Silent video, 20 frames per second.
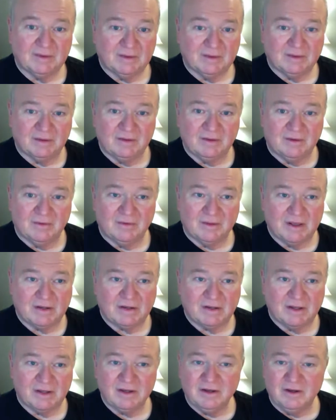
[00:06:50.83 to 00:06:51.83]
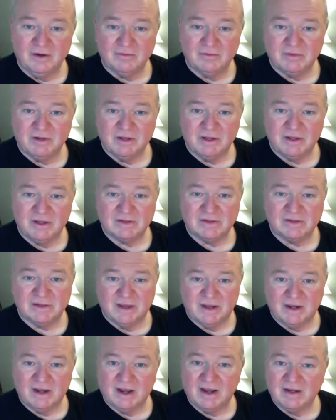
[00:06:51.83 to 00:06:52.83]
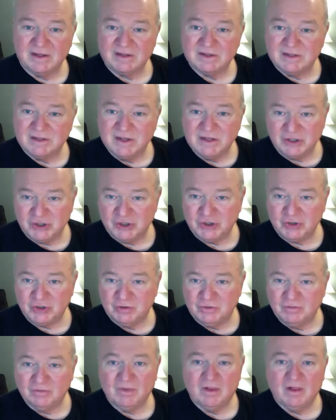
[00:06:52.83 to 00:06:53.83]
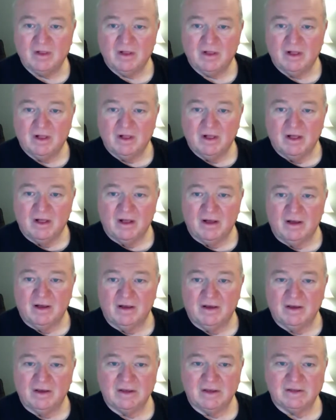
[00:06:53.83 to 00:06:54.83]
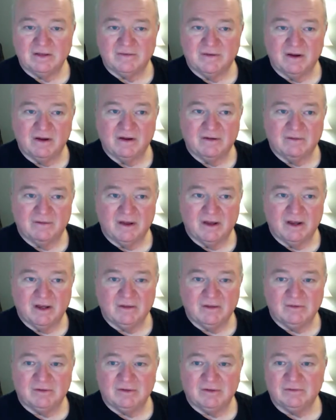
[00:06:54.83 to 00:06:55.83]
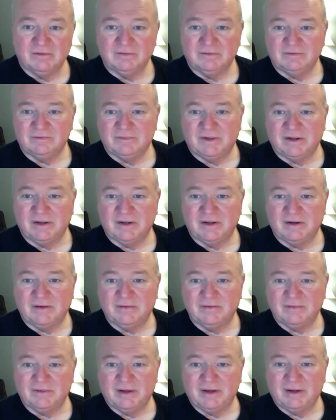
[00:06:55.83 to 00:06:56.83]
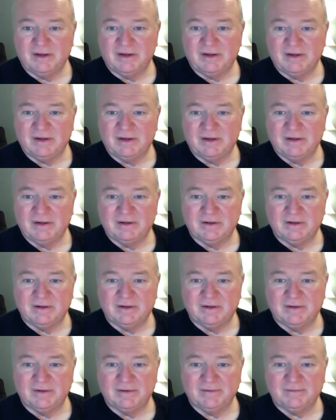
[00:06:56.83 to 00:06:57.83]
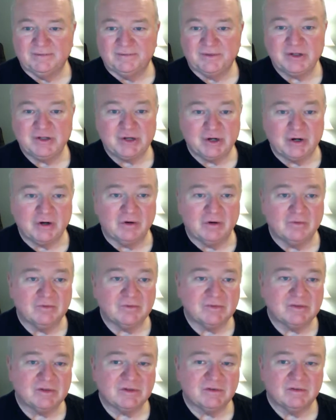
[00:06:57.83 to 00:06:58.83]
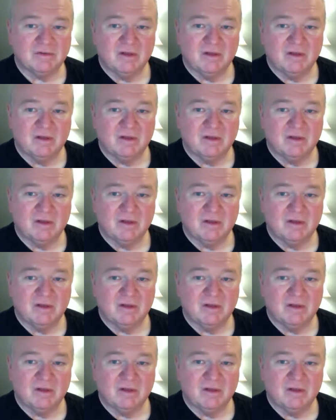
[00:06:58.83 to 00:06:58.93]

That take-home test that I sent you is very valuable, and the terms.